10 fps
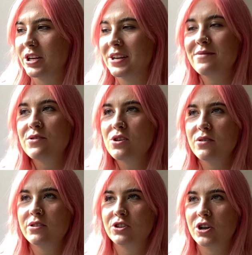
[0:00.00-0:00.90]
And even though
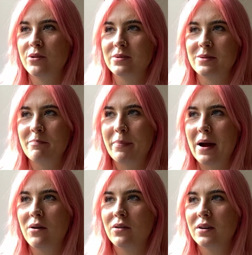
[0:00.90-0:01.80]
the show was
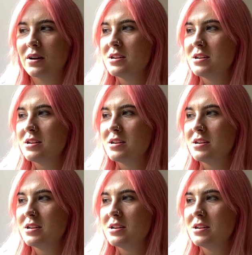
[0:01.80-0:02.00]
about